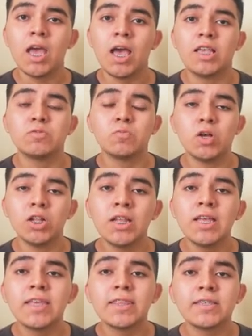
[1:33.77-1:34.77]
As
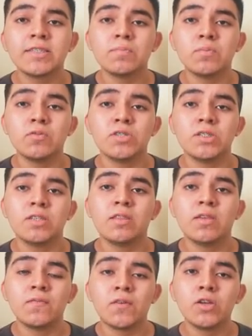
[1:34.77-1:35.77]
well, this approach is a
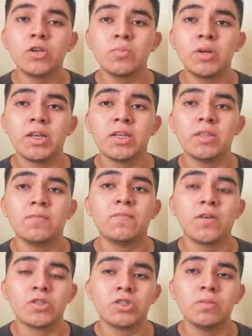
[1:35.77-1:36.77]
different communicative
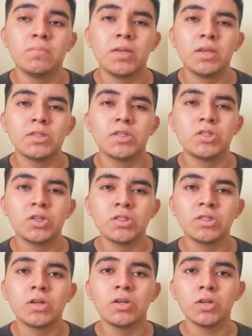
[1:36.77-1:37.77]
function because
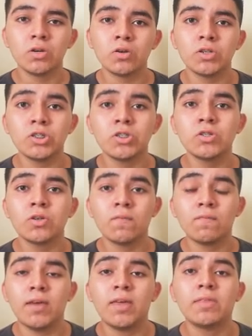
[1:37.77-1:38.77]
students are encouraged to
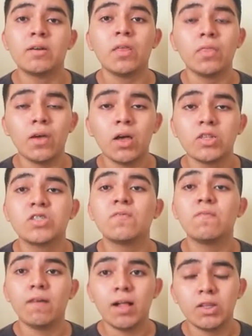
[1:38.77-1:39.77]
convey their thoughts,
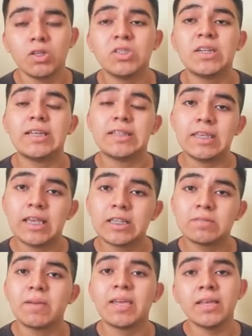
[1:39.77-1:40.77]
values, and
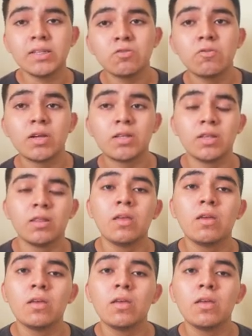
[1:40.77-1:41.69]
ideas by interacting